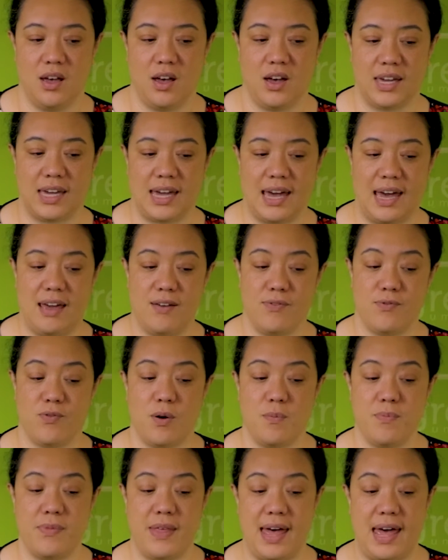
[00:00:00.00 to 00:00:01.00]
Okay,
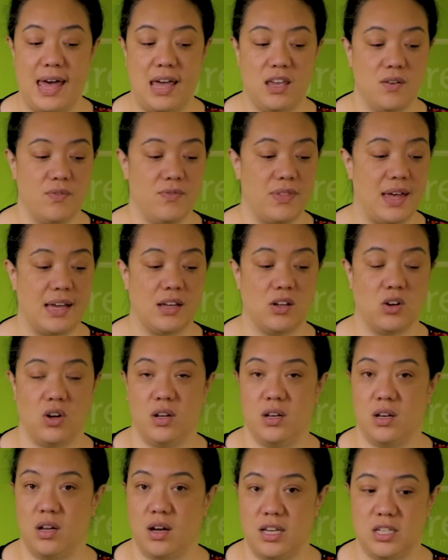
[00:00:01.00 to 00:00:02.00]
from there, you've then
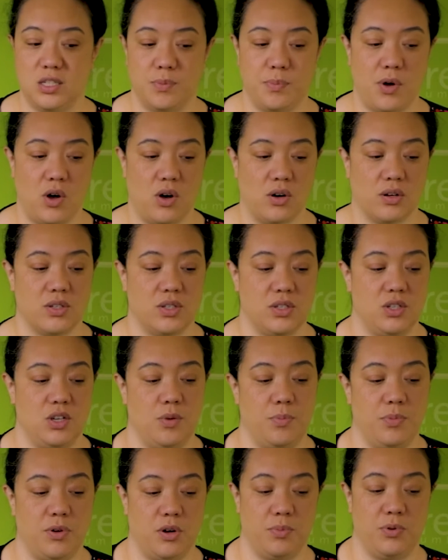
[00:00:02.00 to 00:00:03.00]
got a nice box
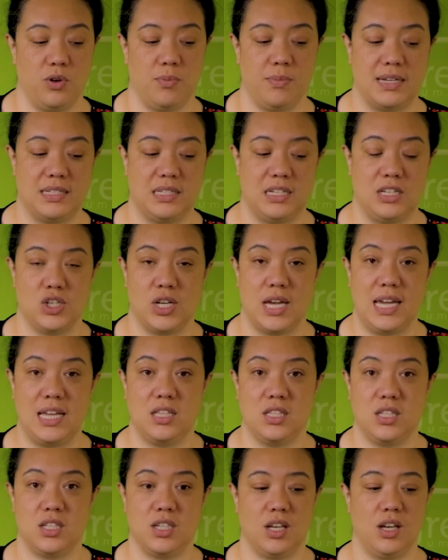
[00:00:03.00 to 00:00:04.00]
to pop your message
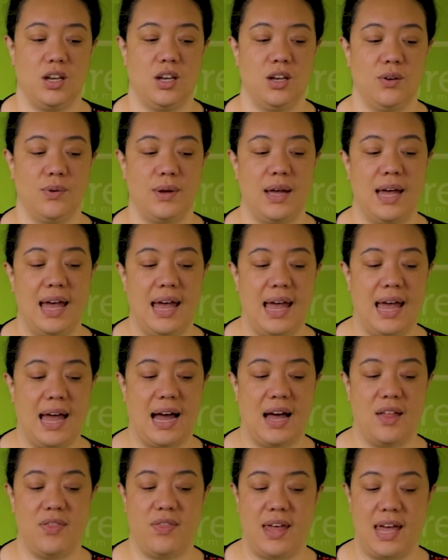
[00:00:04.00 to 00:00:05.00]
into,
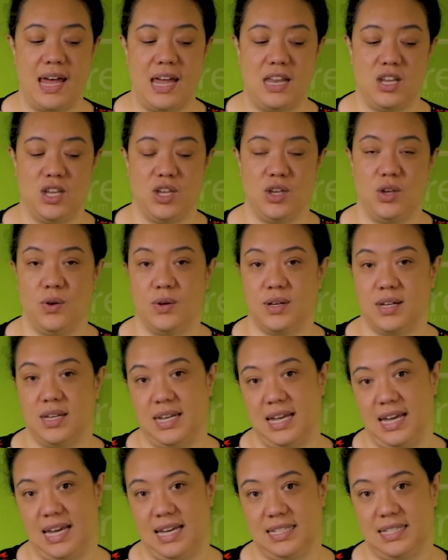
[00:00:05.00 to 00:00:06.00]
and then you
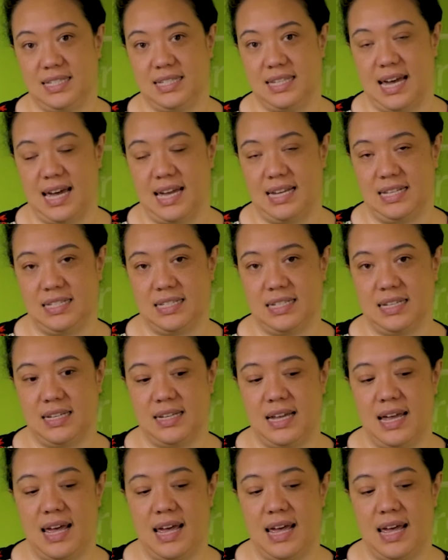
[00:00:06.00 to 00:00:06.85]
can hit send.